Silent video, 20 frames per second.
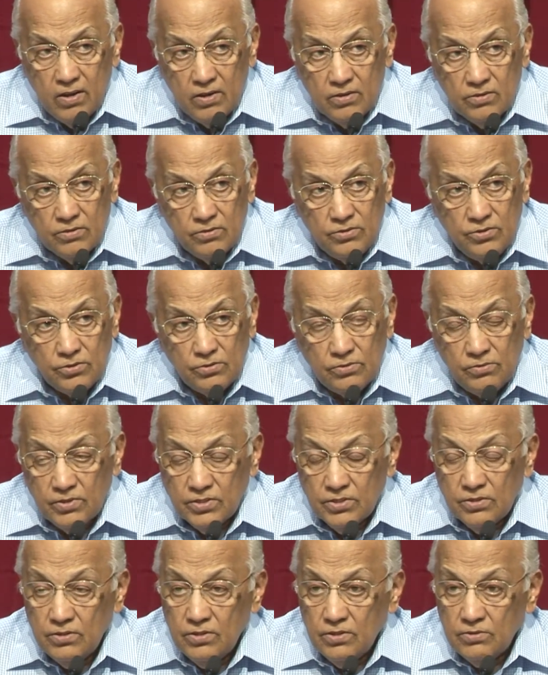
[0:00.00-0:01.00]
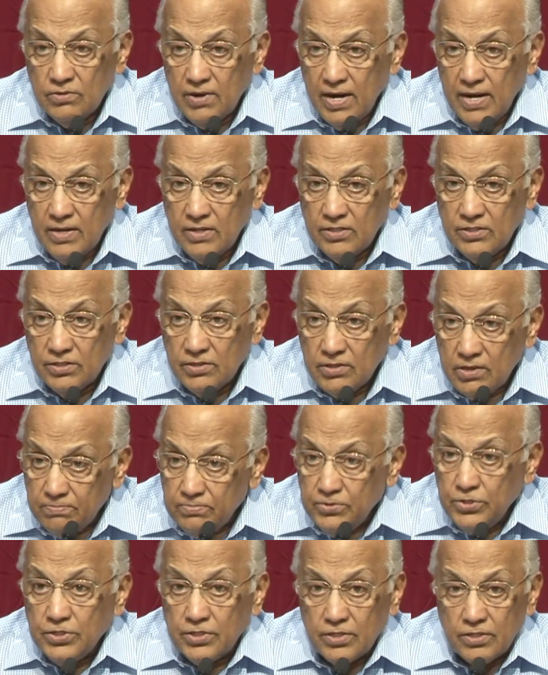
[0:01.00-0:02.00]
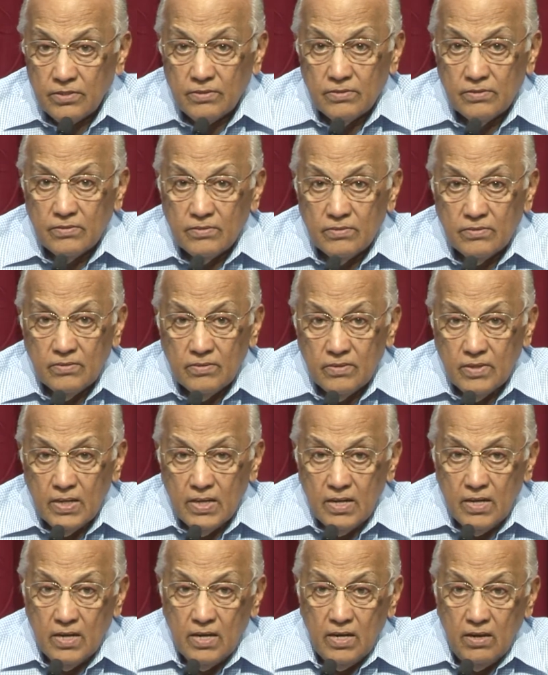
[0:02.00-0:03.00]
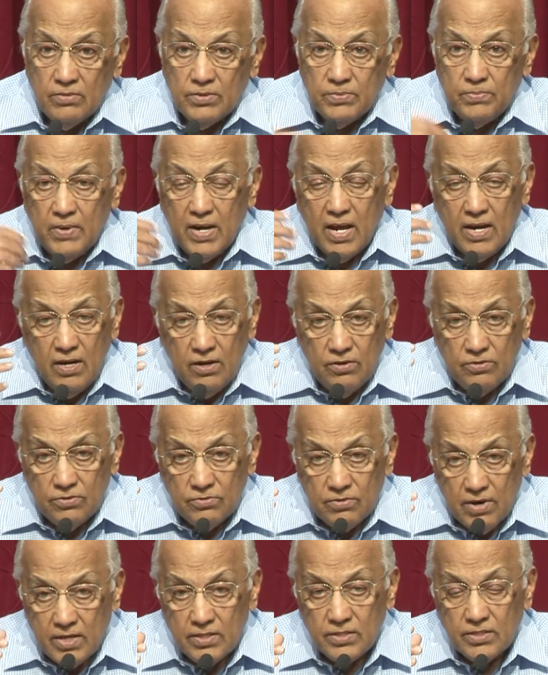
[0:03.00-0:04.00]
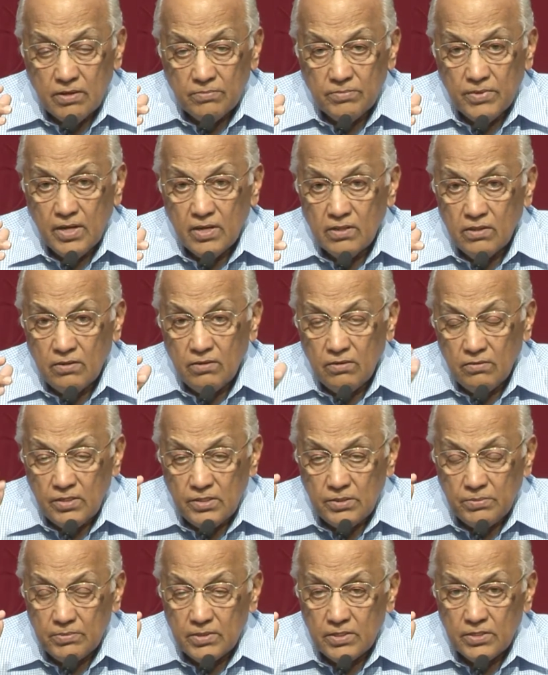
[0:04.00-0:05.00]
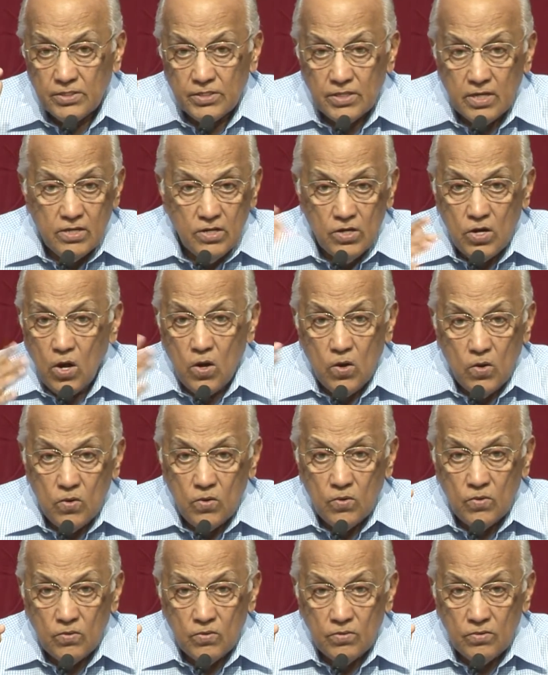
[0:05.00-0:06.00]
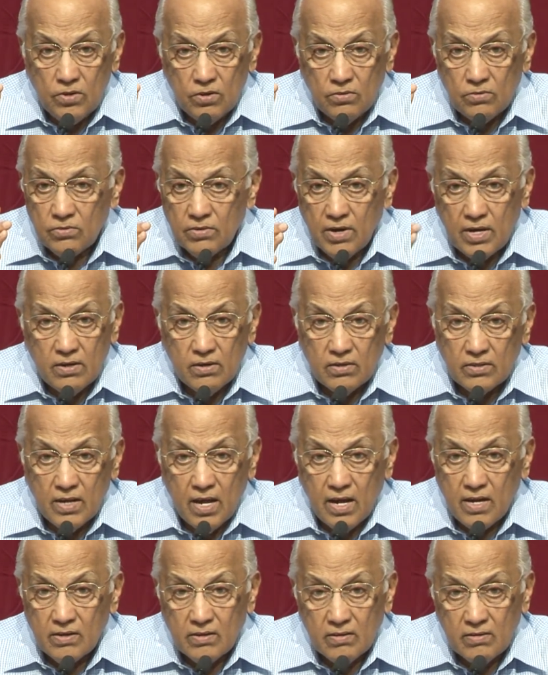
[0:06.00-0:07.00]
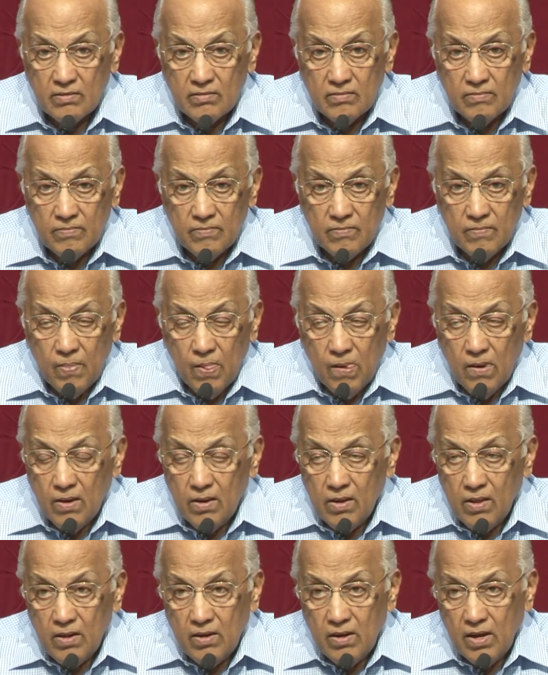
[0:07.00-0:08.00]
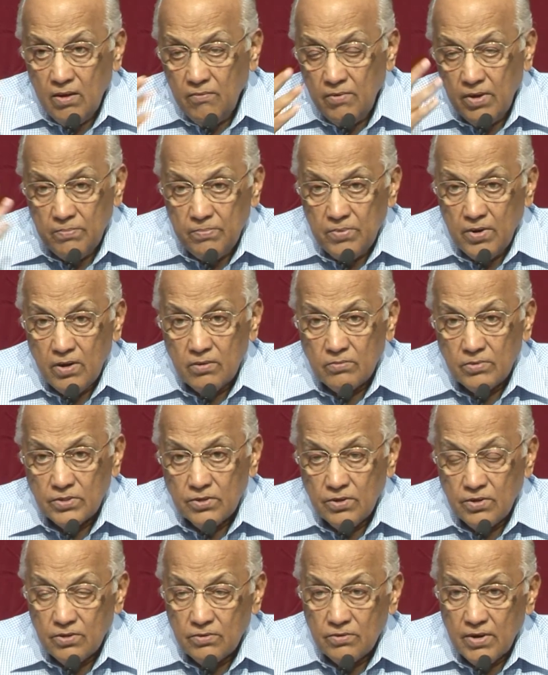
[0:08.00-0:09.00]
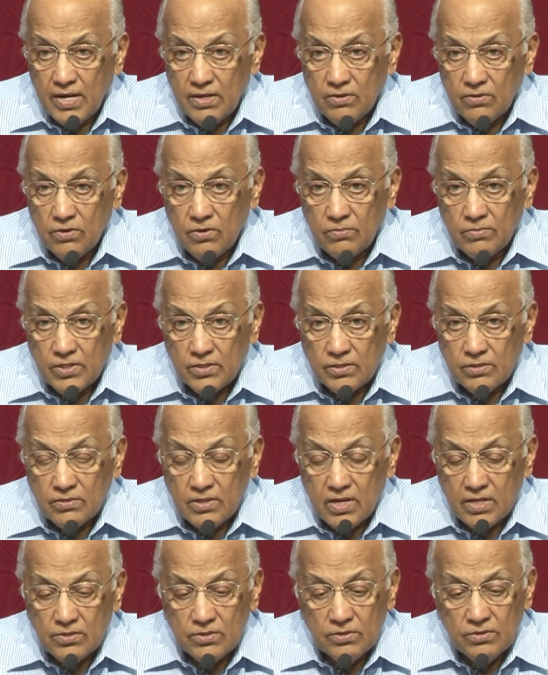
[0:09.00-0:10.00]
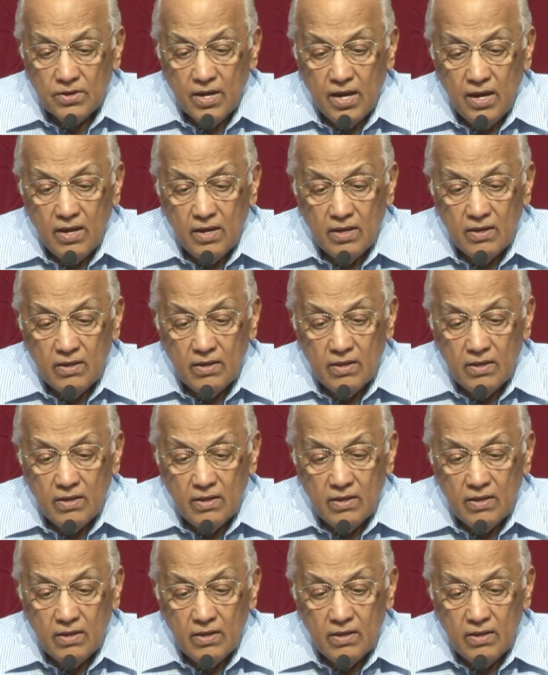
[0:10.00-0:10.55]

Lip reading: So Jude was going to write scripture and he was planning to write something and the Holy Spirit said, no. Don't write on that. Anyway, Paul was going to write Romans, so that's okay.